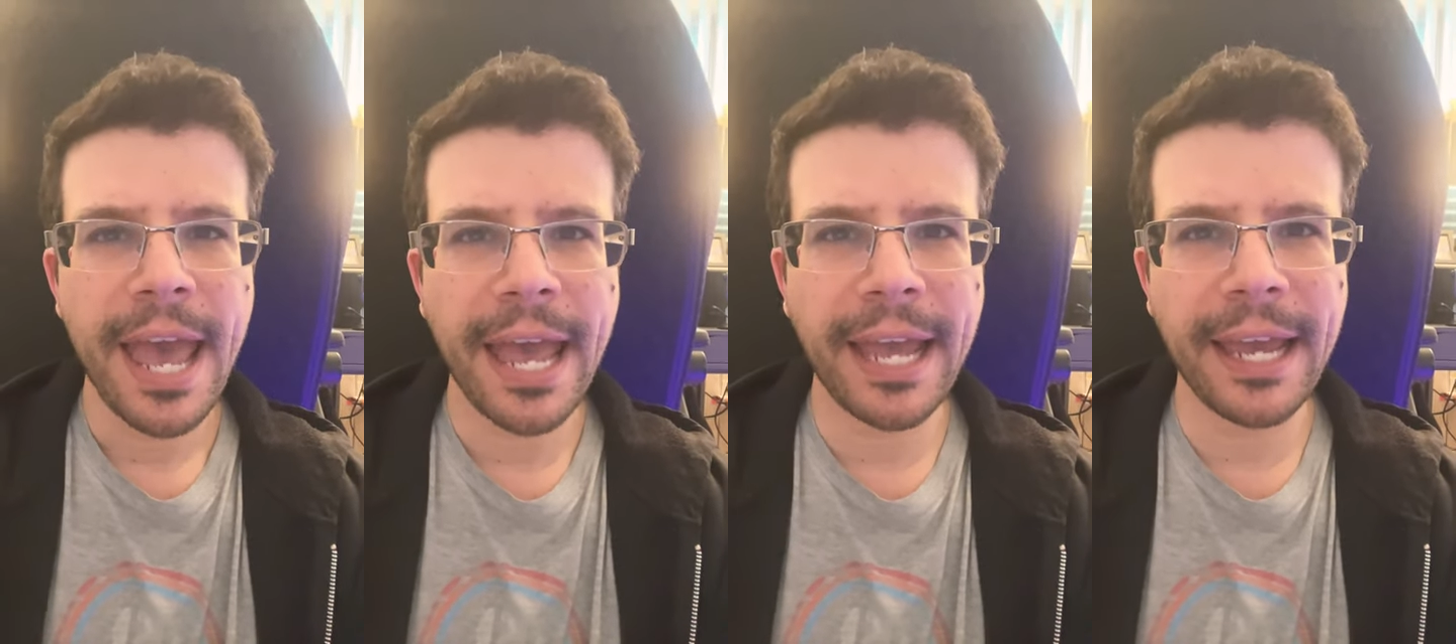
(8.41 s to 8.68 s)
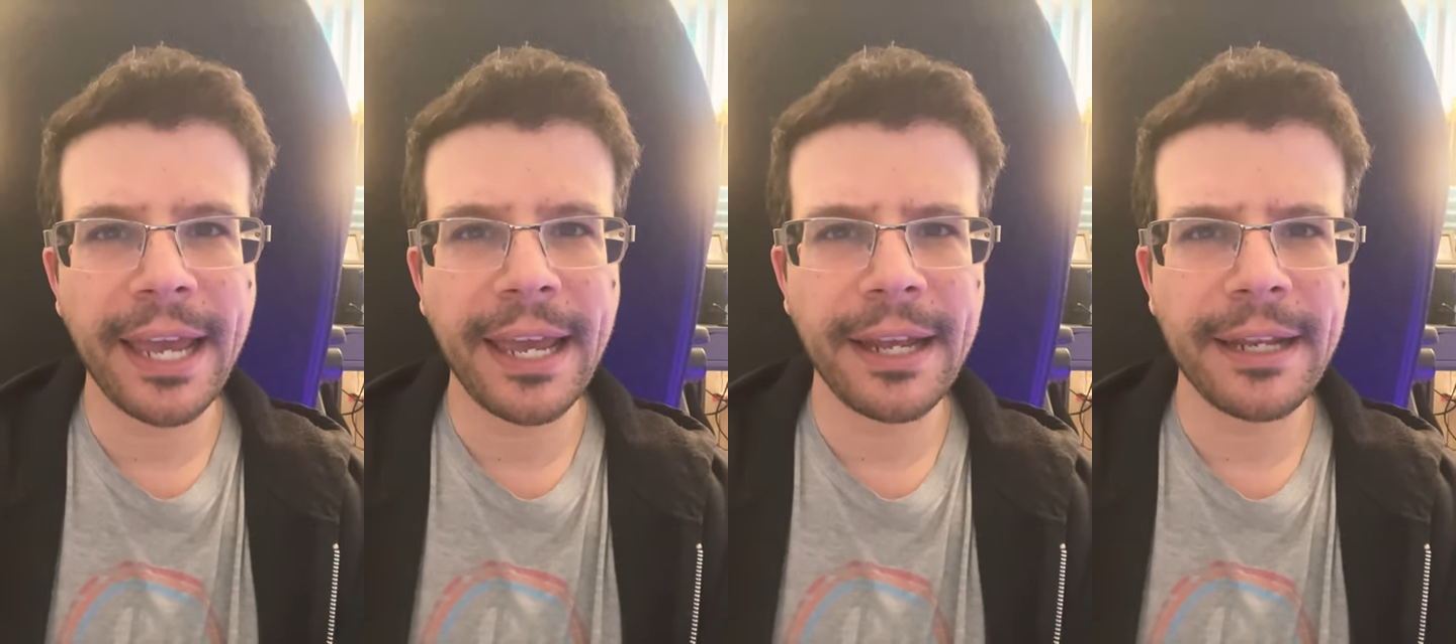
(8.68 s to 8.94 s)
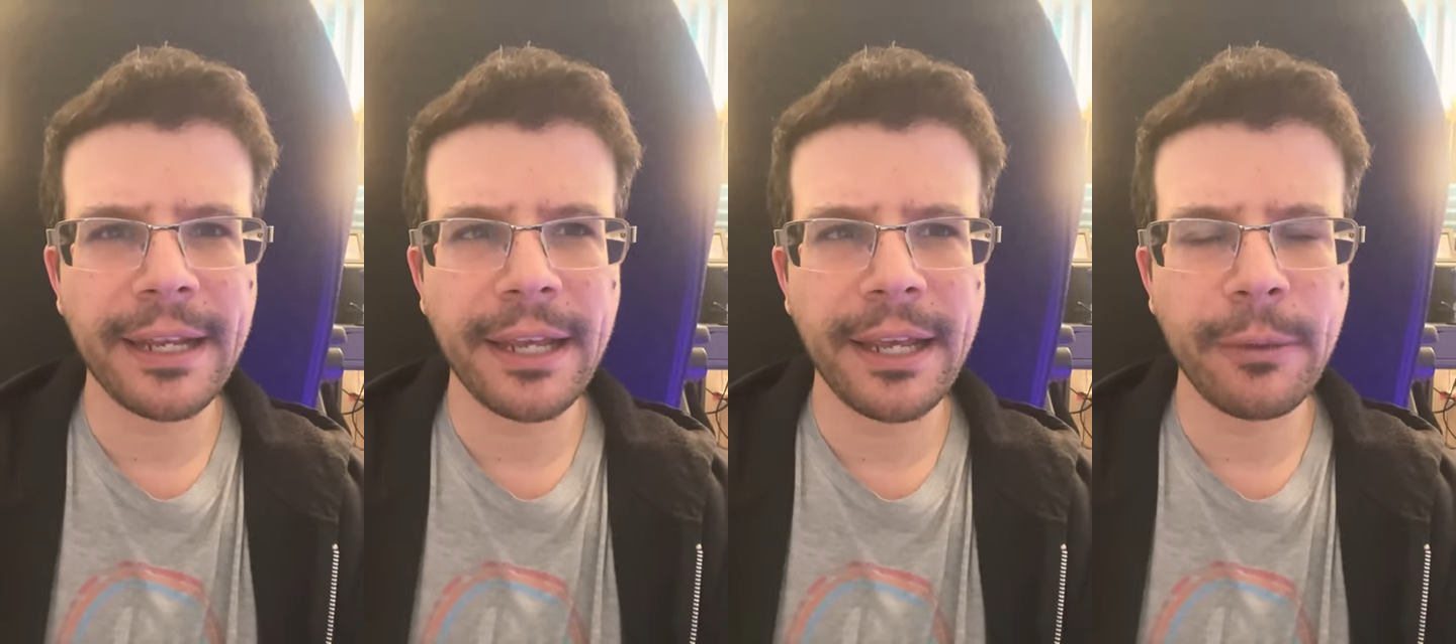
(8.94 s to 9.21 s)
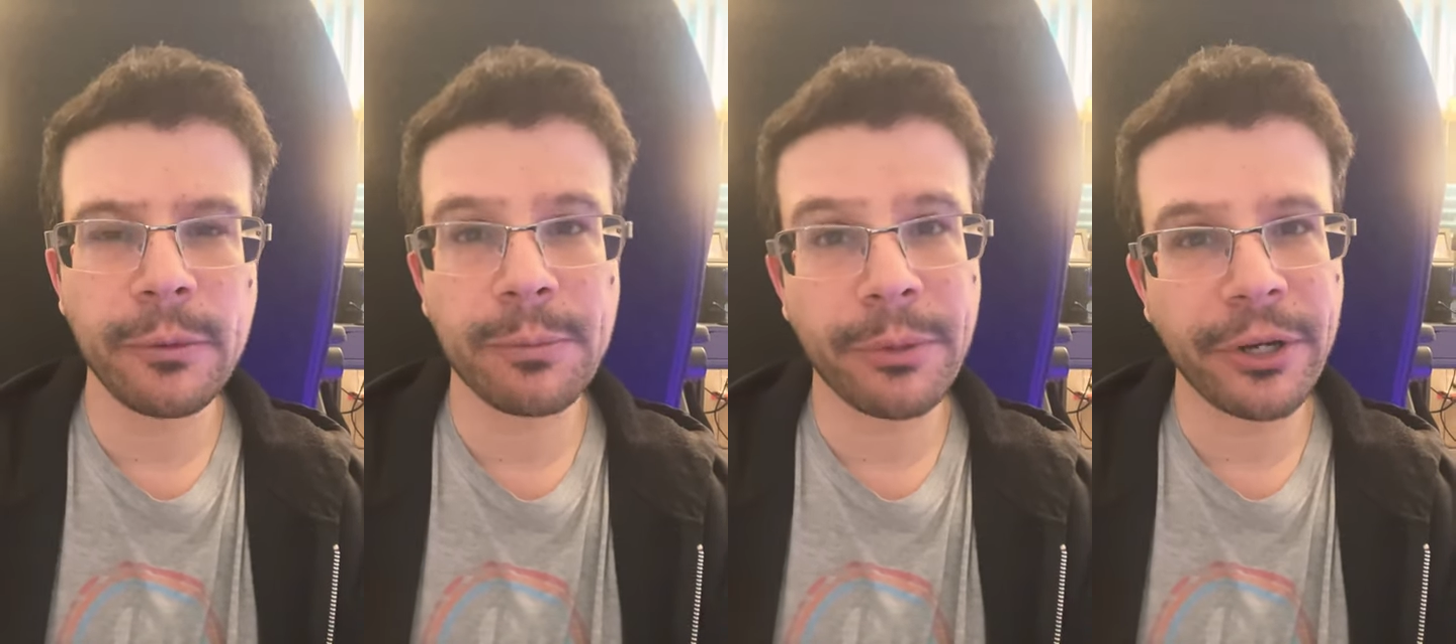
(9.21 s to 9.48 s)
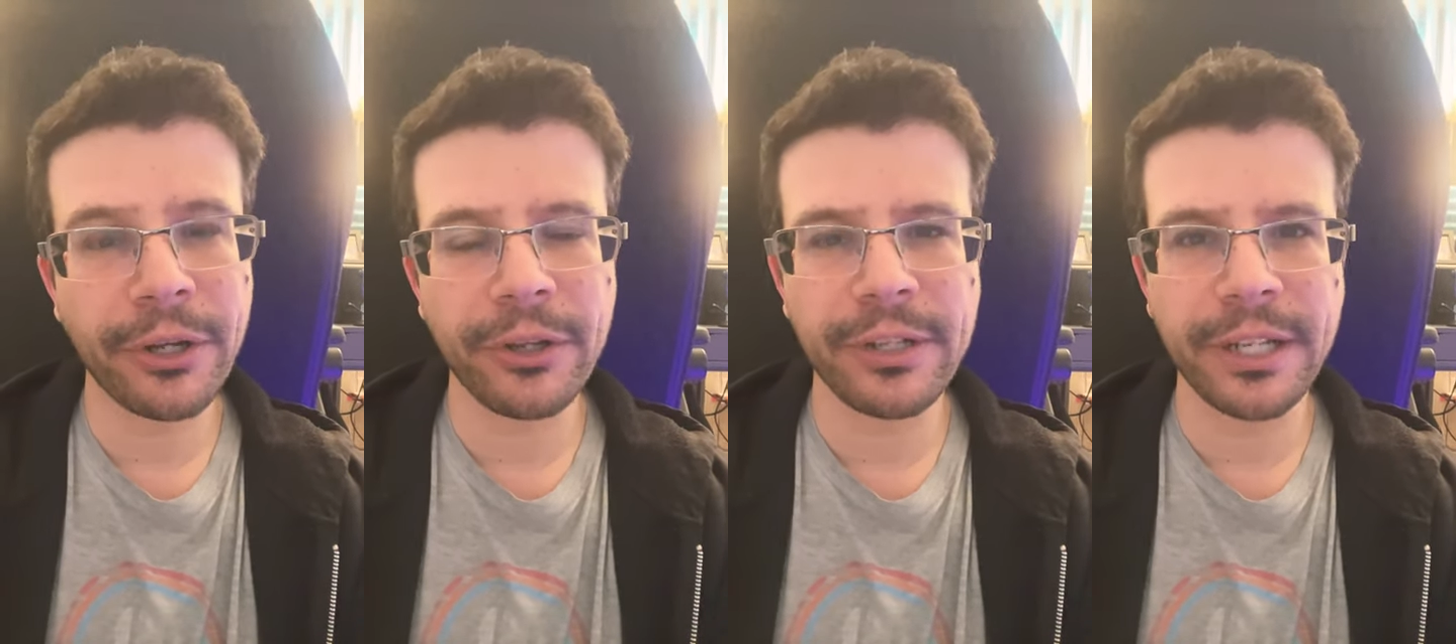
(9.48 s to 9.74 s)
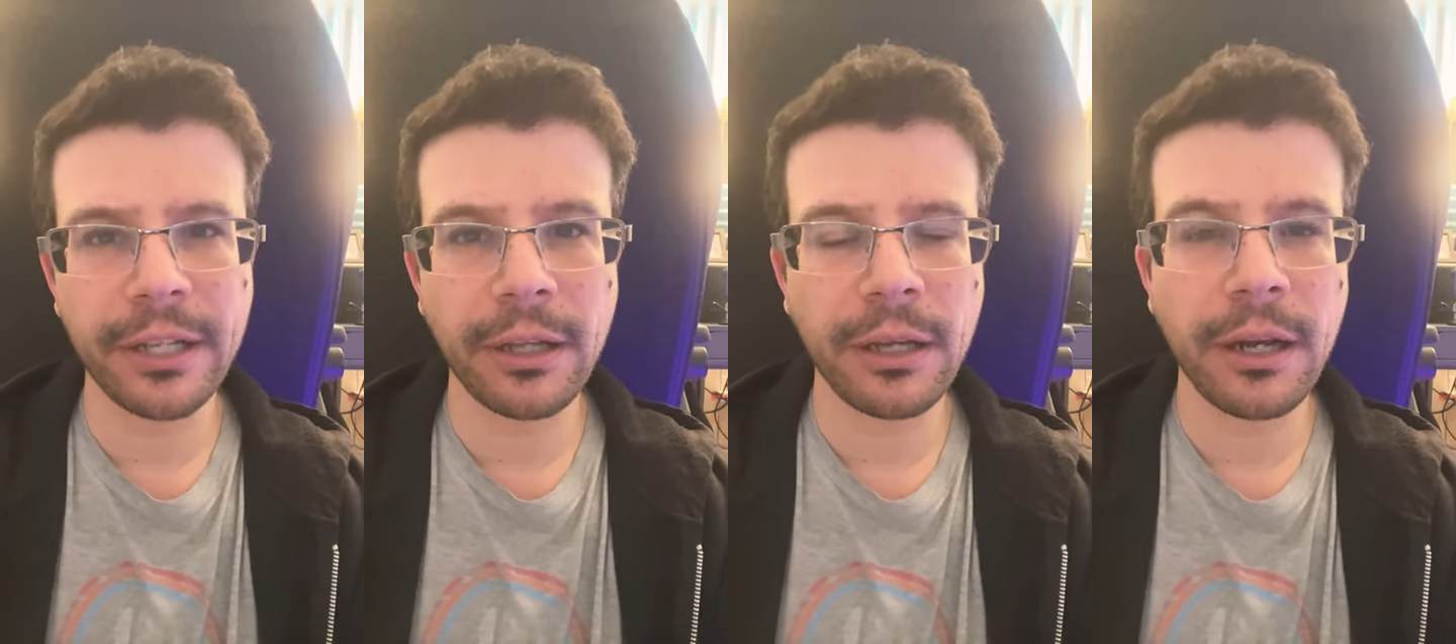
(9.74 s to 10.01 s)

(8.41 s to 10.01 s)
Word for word: and uh, it was a pretty good deal.